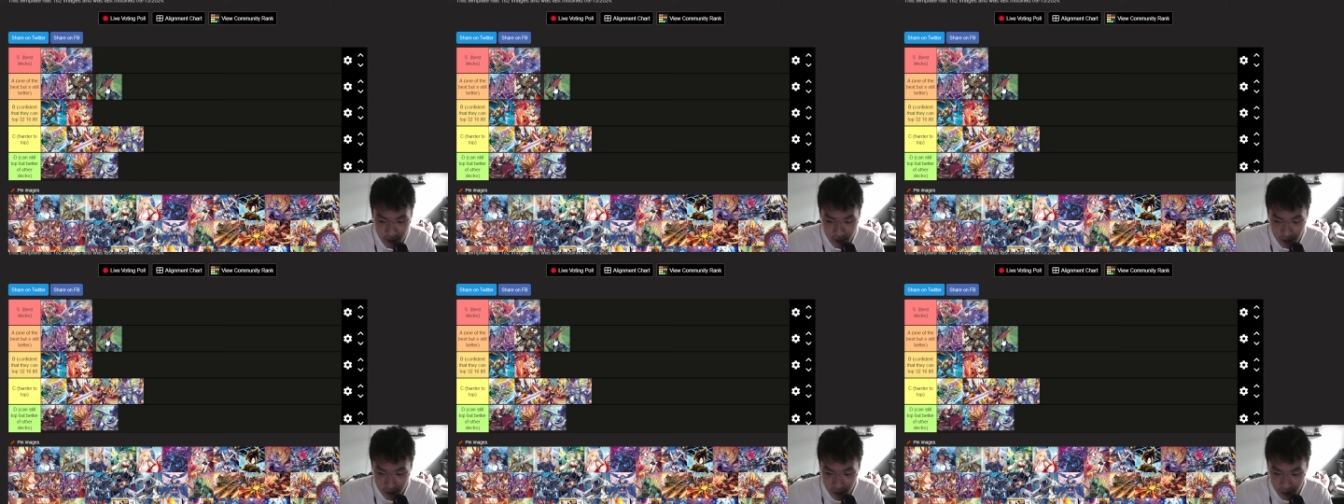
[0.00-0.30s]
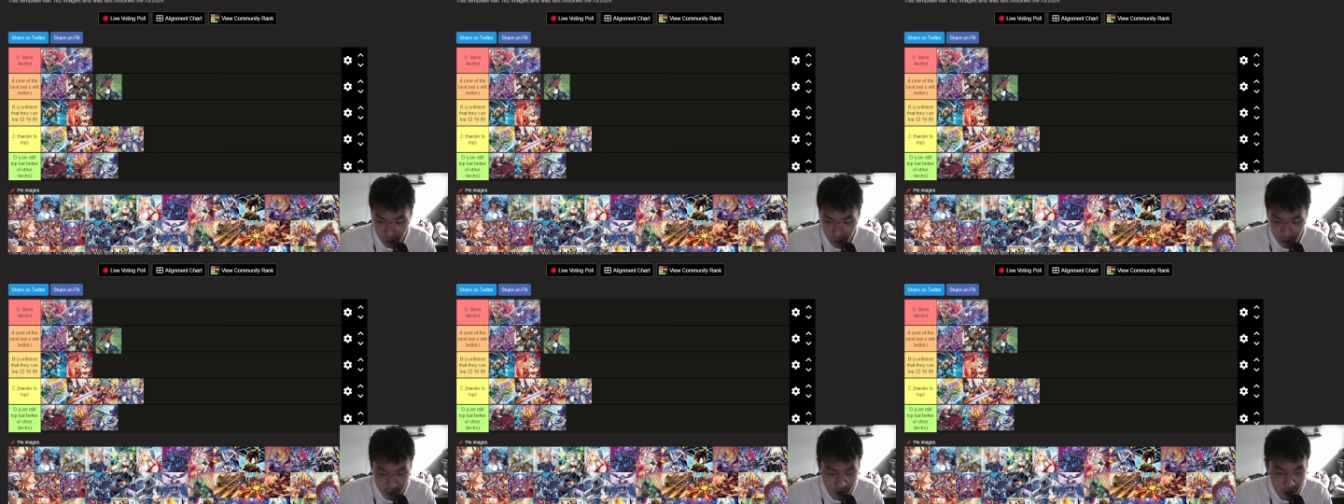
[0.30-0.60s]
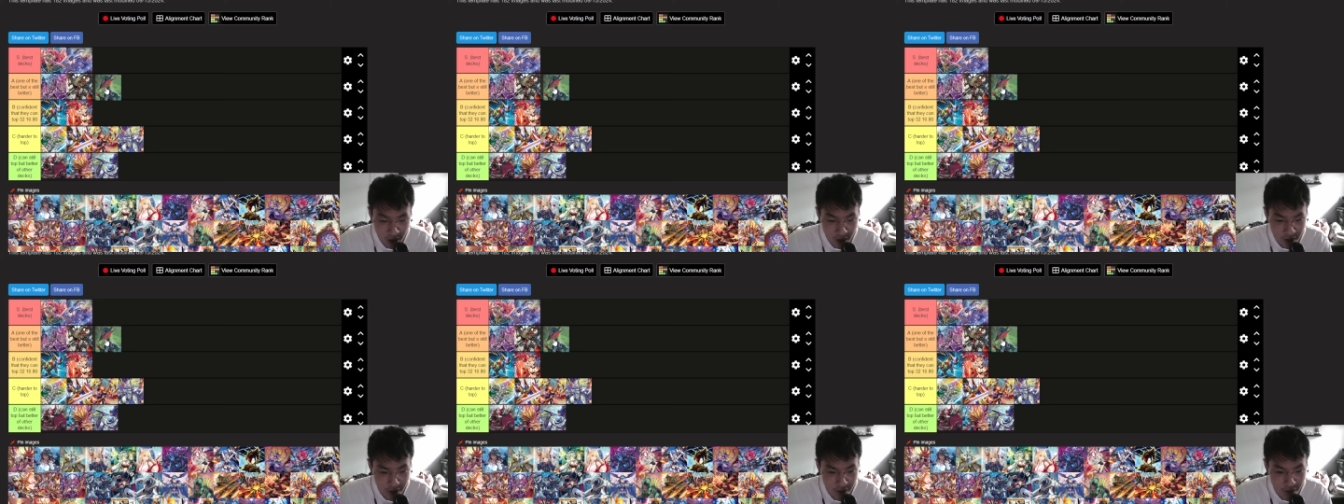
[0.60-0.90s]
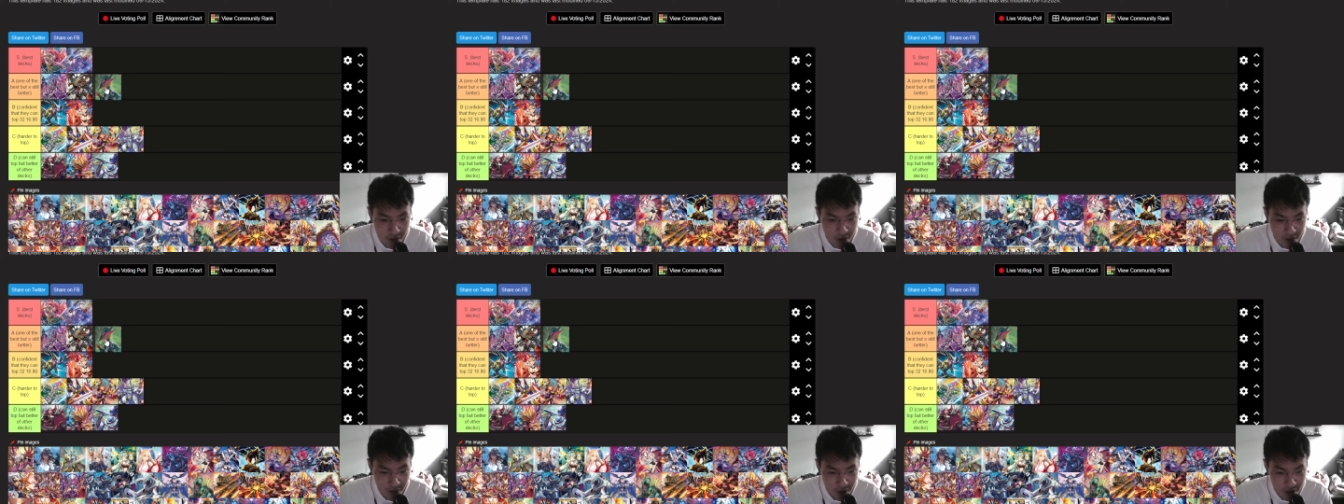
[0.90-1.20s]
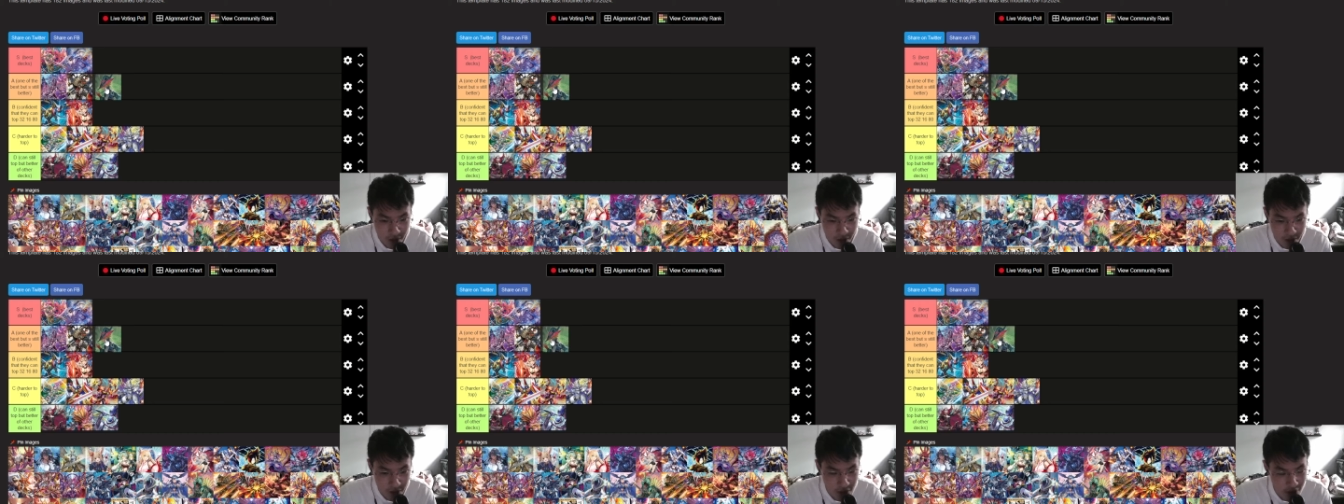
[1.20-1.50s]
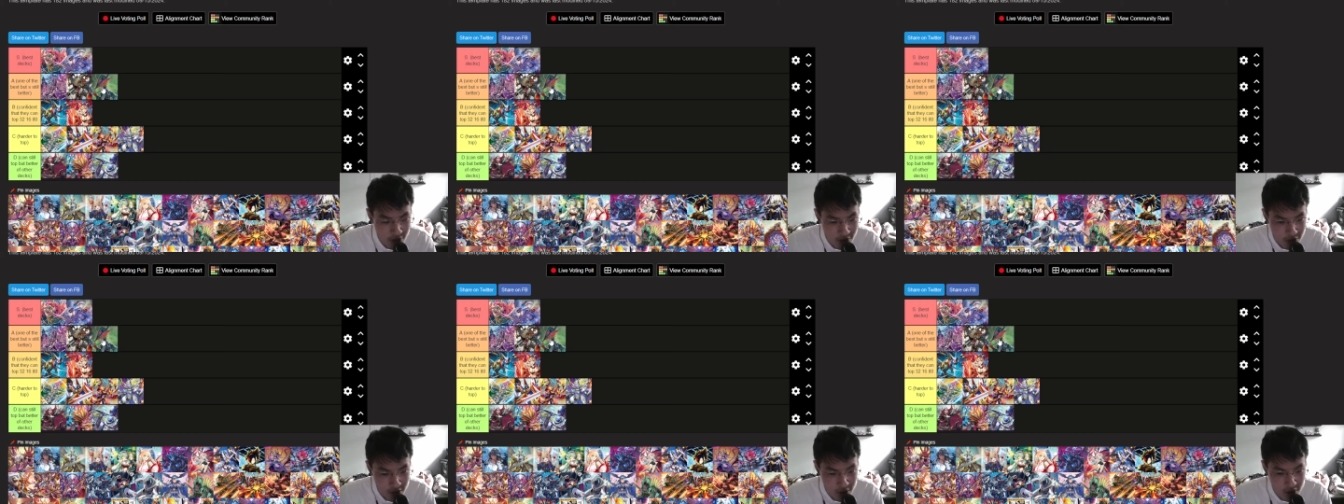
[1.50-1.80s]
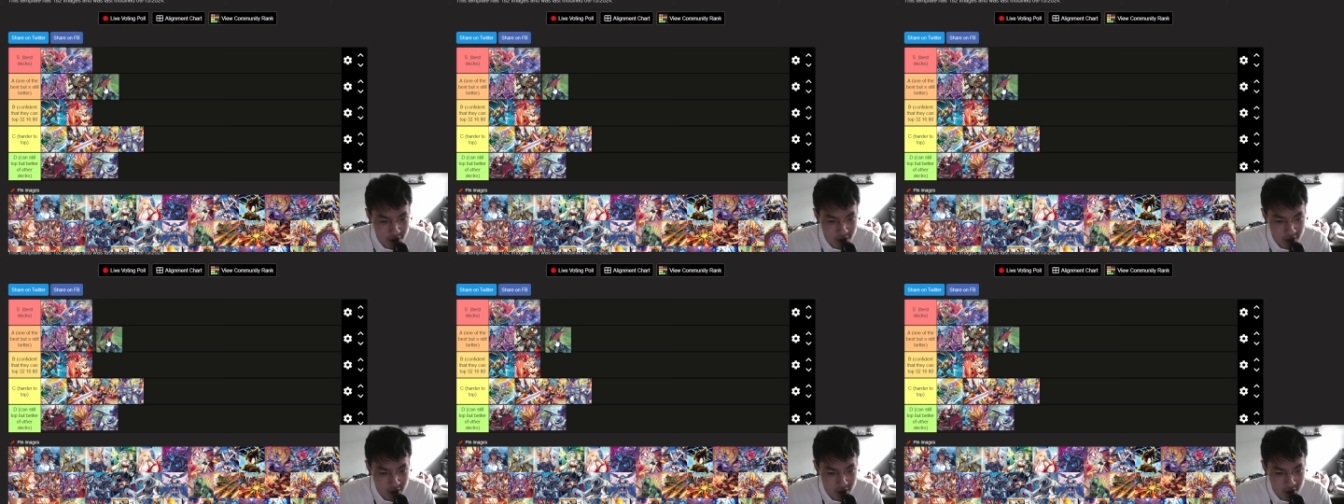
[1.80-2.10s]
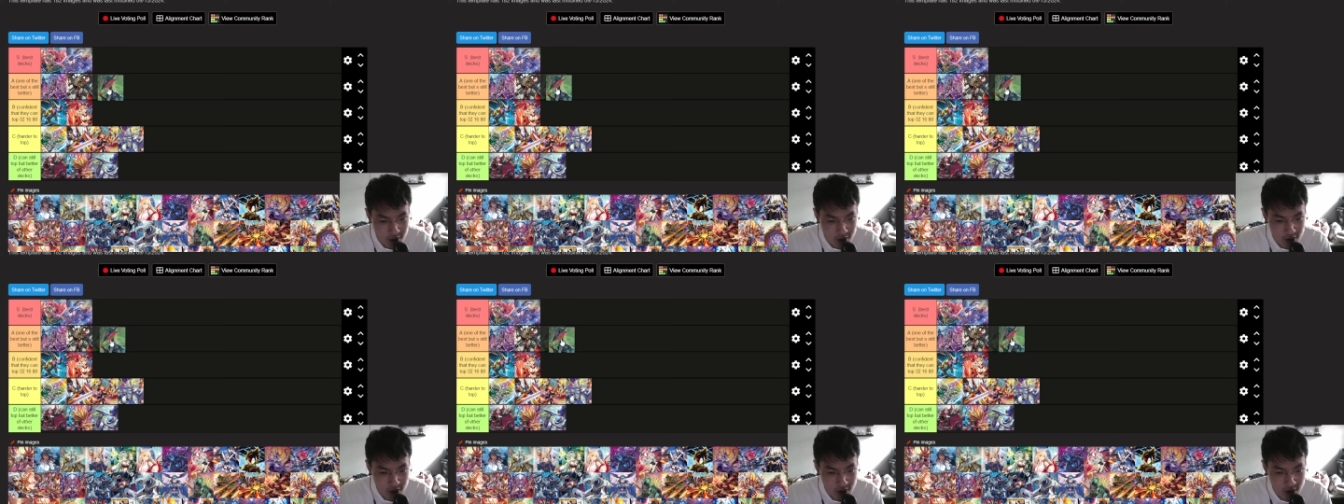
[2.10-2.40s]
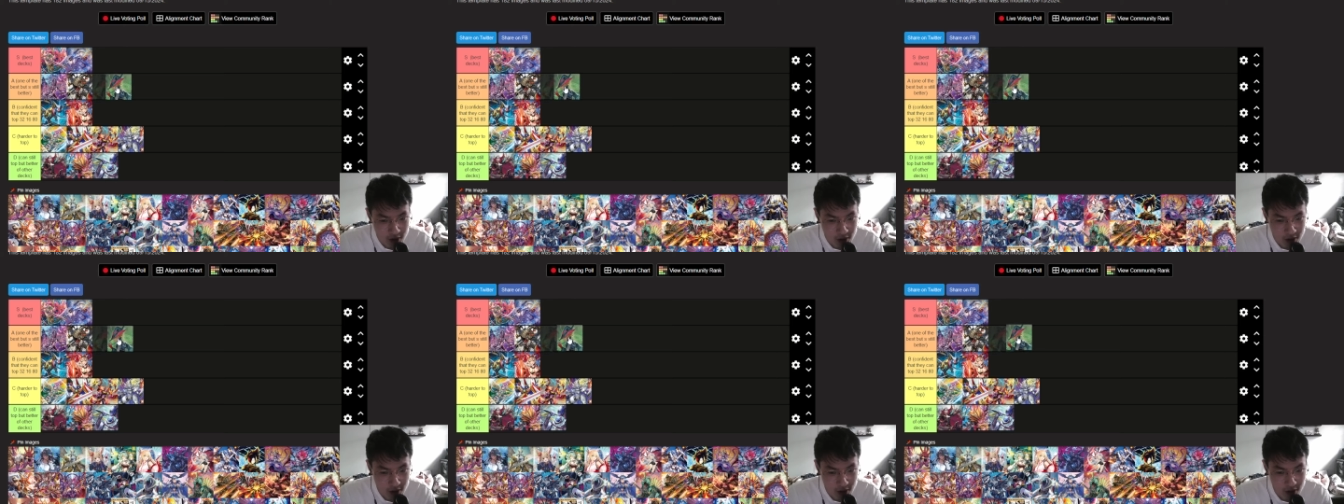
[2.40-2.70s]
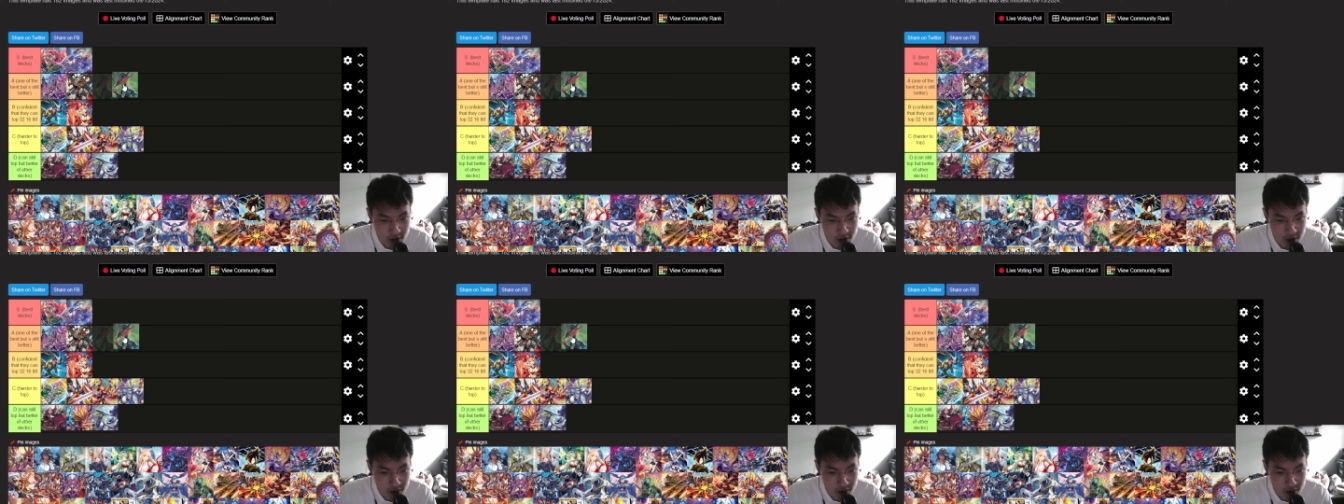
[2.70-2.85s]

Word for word: keep on guarding from with your rear guard circles.